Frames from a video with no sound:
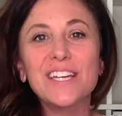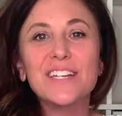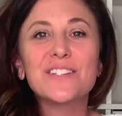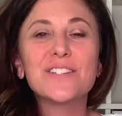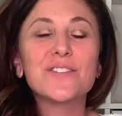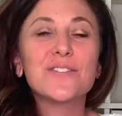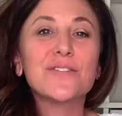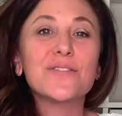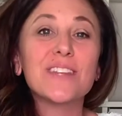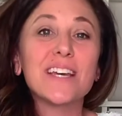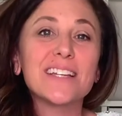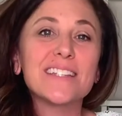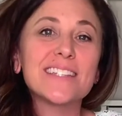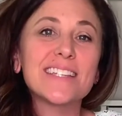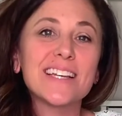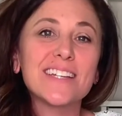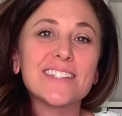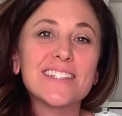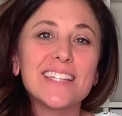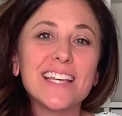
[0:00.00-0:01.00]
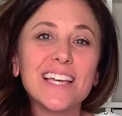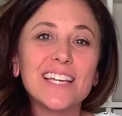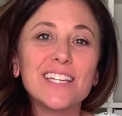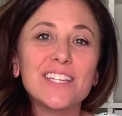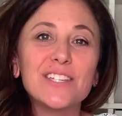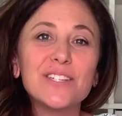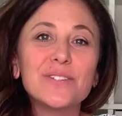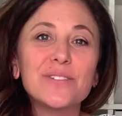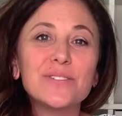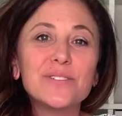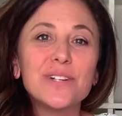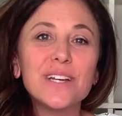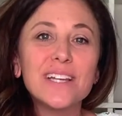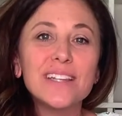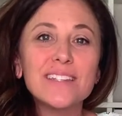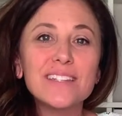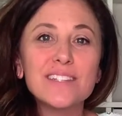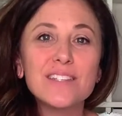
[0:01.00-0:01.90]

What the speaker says: So if that sounds like you, hit the